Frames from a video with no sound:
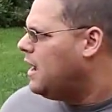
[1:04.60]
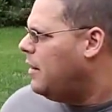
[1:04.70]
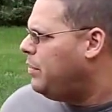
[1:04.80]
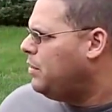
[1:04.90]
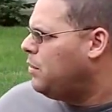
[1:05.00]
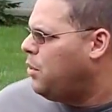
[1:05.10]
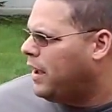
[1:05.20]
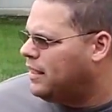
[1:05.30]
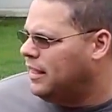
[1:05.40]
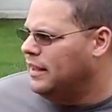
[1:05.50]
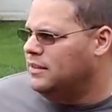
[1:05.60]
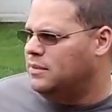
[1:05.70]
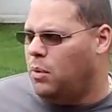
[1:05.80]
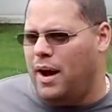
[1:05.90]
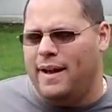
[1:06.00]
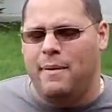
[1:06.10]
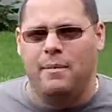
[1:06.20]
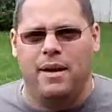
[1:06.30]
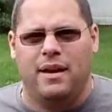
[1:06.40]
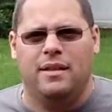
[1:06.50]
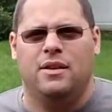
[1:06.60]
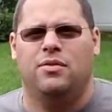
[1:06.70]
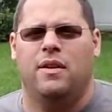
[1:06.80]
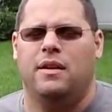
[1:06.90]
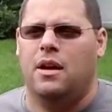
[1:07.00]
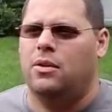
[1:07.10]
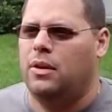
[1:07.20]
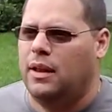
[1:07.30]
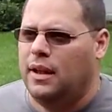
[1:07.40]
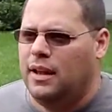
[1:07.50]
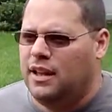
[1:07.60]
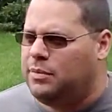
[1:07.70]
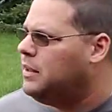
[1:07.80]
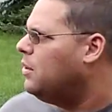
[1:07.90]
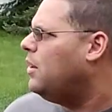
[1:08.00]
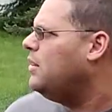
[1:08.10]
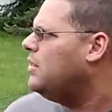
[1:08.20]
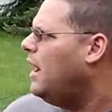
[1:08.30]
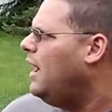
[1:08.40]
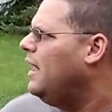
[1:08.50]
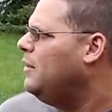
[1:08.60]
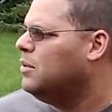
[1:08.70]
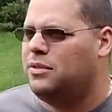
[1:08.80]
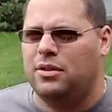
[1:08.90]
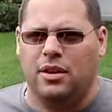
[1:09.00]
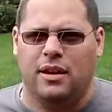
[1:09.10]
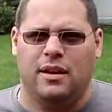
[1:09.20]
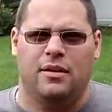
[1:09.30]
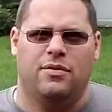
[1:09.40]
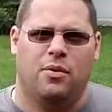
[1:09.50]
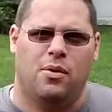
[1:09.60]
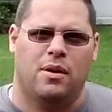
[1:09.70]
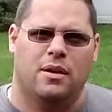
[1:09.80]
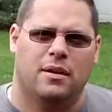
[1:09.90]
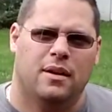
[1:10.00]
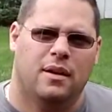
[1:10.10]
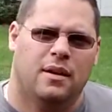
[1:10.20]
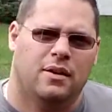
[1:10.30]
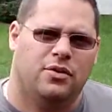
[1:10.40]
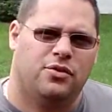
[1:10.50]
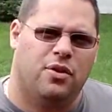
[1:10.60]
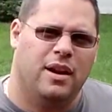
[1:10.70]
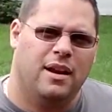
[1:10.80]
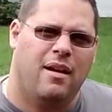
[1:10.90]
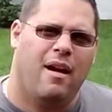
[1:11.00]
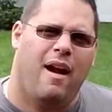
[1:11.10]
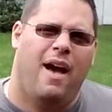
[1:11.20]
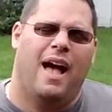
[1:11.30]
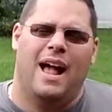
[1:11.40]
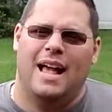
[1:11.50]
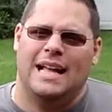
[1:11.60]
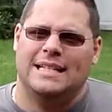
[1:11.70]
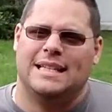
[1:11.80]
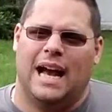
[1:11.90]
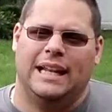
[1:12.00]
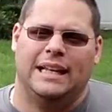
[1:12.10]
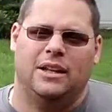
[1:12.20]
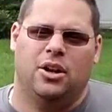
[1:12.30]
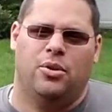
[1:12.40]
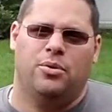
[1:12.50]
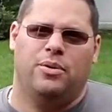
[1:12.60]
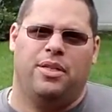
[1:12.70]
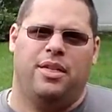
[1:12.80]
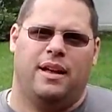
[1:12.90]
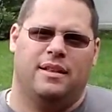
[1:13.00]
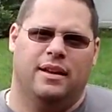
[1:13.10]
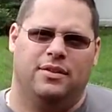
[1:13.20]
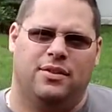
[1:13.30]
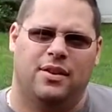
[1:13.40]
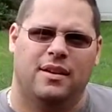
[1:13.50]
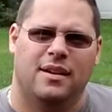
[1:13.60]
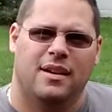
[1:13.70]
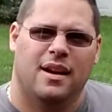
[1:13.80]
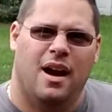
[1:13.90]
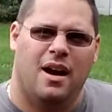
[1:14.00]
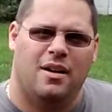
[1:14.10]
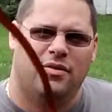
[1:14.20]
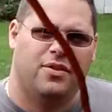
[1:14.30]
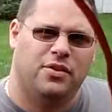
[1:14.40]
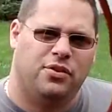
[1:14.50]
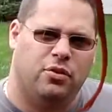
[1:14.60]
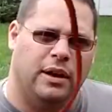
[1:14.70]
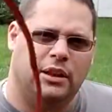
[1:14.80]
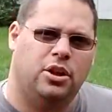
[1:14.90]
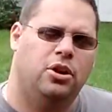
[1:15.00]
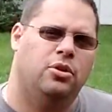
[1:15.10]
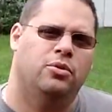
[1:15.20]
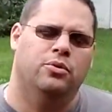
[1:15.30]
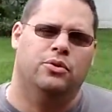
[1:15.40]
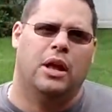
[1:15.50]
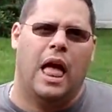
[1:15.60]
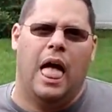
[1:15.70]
Couple quick things. Why am I making this video? Is because I was looking for string and I didn't know the thickness of the string to use.